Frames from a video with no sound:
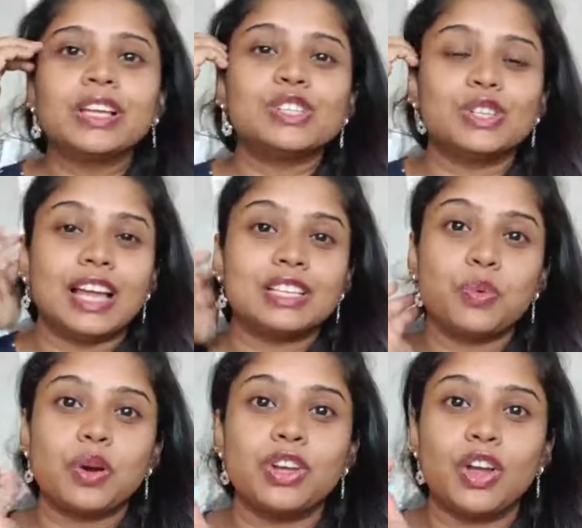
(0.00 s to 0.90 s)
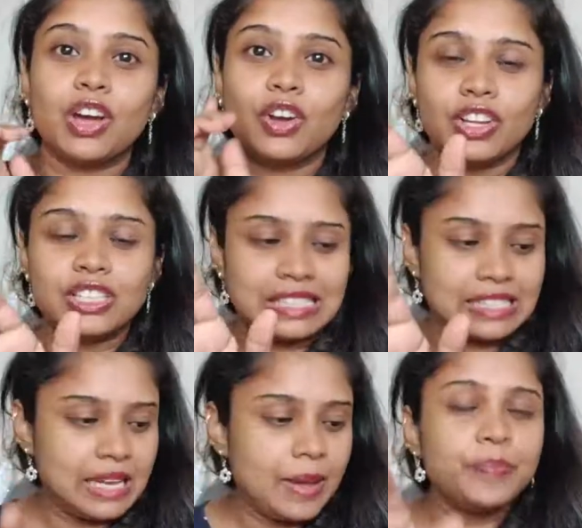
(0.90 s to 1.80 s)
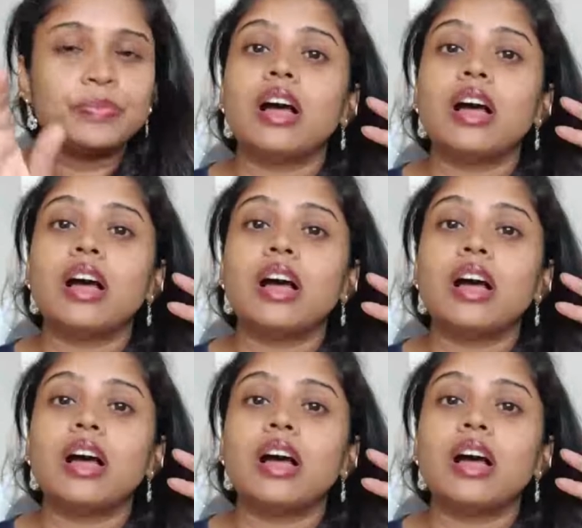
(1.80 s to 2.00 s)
So that's what you all are gonna see.